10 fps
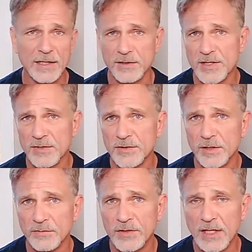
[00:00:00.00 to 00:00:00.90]

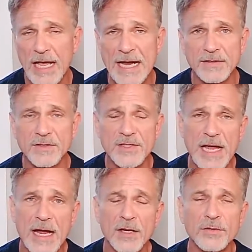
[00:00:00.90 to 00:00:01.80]
sensitive to light,
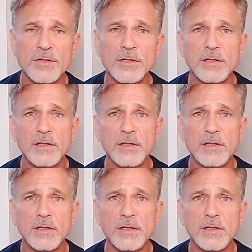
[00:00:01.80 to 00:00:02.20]
sound,